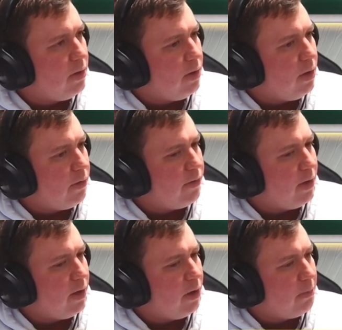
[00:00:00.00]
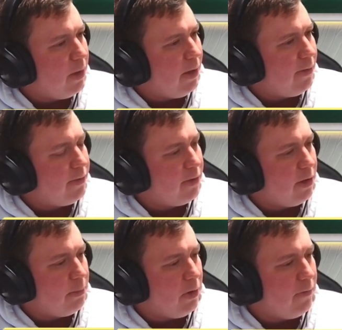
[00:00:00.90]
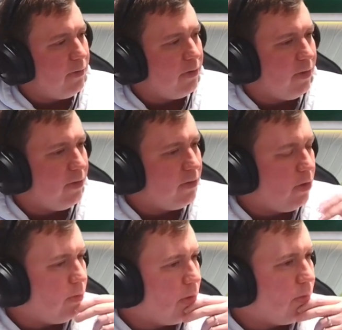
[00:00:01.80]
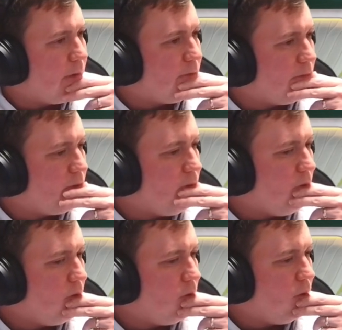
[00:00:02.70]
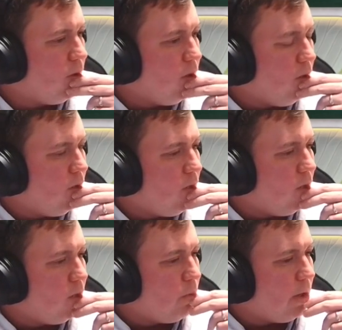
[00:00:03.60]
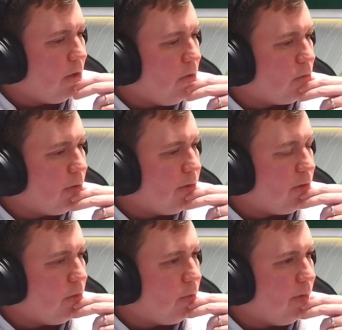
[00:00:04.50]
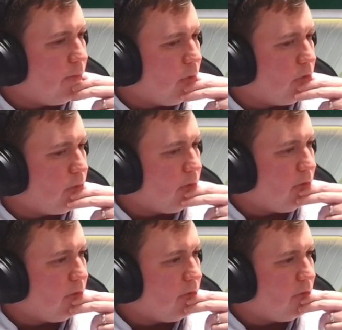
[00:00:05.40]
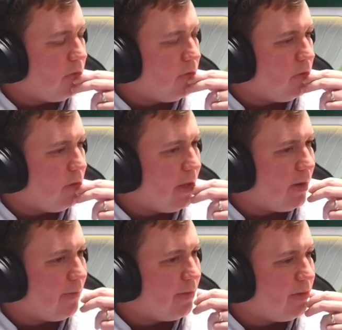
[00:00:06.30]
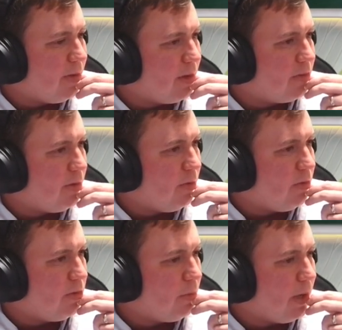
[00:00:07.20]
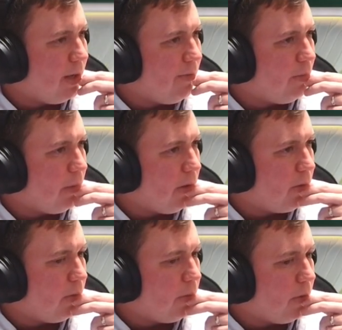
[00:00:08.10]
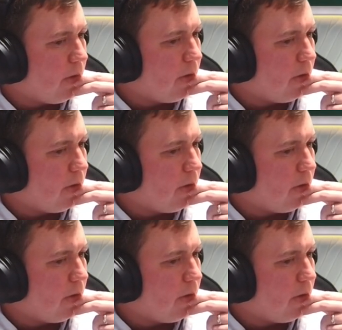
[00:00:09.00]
I was thinking I'd play it this turn, but obviously there's no real reason to. We can use Resolute Reinforcements. That'll give us 6 soldiers, so we can even block with 1.